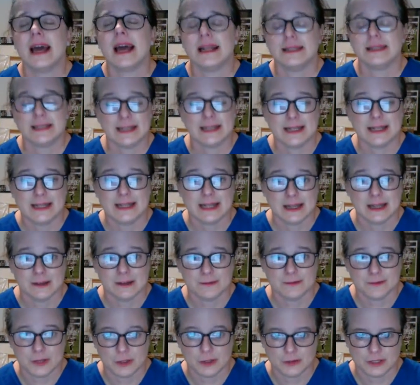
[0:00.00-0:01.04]
C.
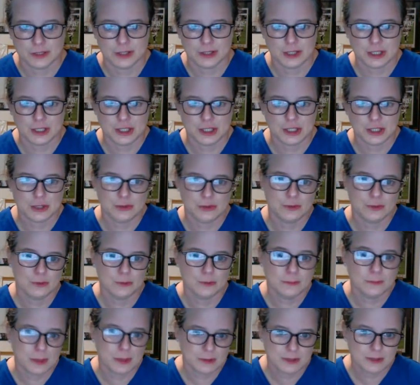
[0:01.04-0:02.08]
diff. Those are the two
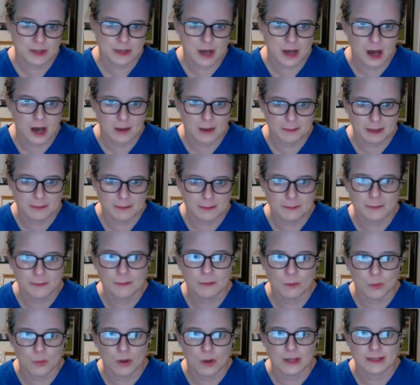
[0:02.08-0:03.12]
most common
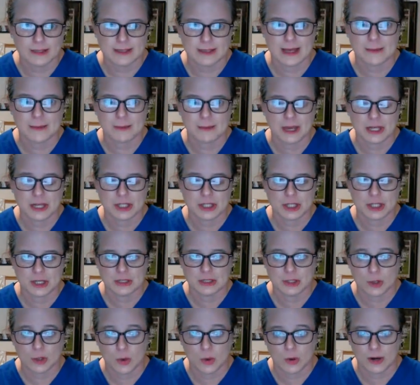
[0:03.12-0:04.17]
ones that
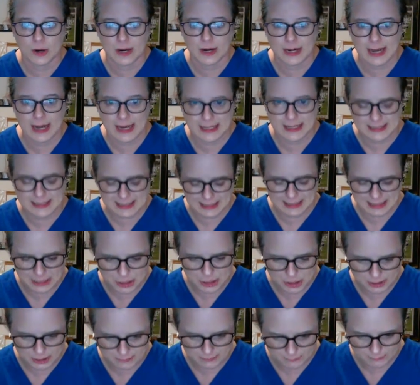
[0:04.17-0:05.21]
patients are in
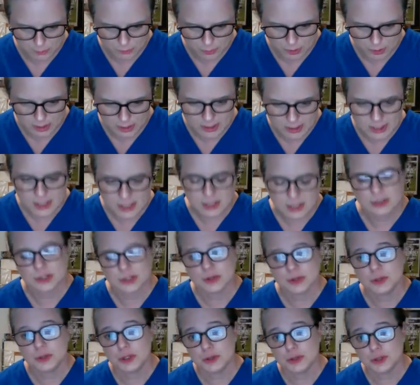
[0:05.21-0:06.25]
isolation for. So
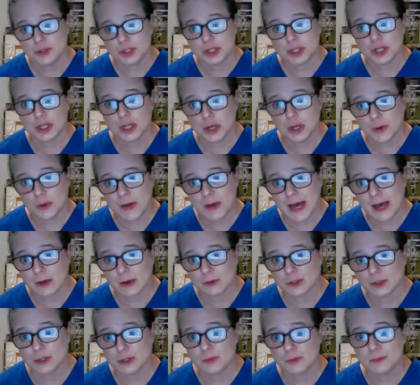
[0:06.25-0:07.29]
you should know how
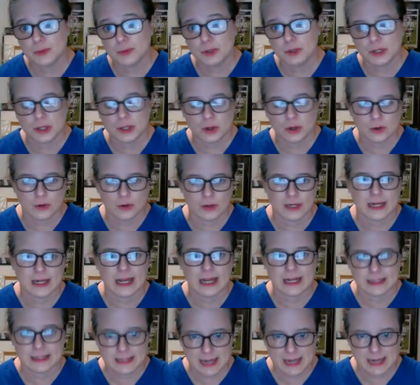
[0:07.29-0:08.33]
to put on
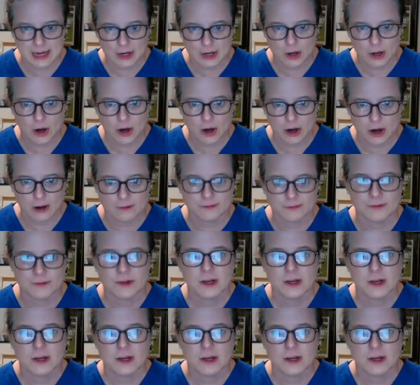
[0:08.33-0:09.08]
and take off